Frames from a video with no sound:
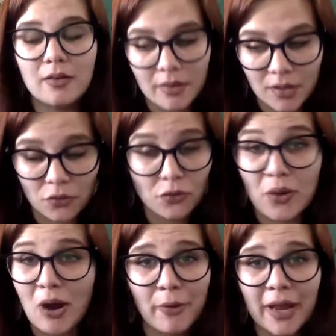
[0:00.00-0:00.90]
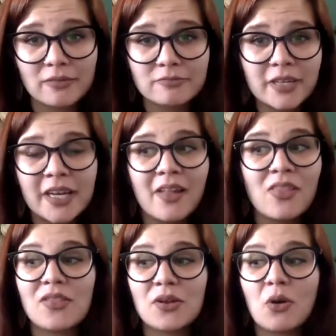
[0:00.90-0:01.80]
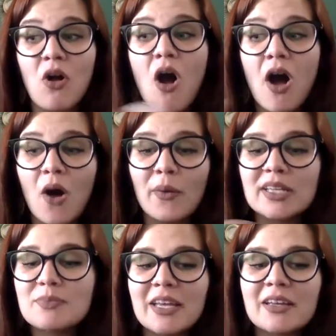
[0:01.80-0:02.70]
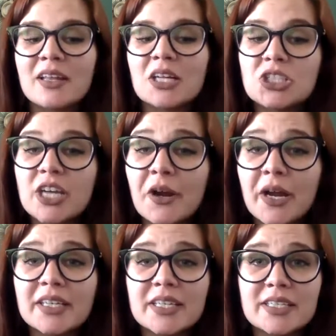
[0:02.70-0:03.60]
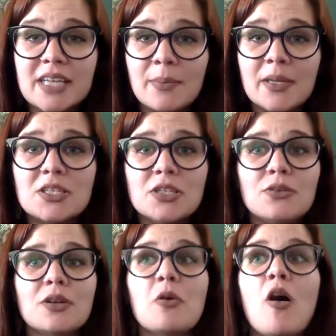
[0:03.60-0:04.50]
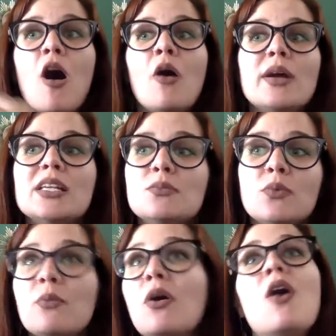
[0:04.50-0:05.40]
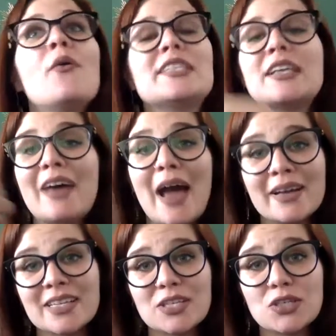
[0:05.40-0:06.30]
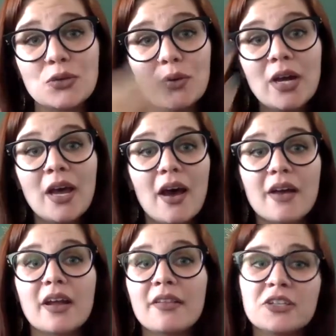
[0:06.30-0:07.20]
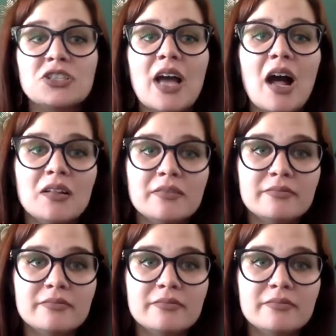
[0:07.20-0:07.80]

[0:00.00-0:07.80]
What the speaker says: and growing, and that there will always be another chariot to step into. We will always have access to another shell.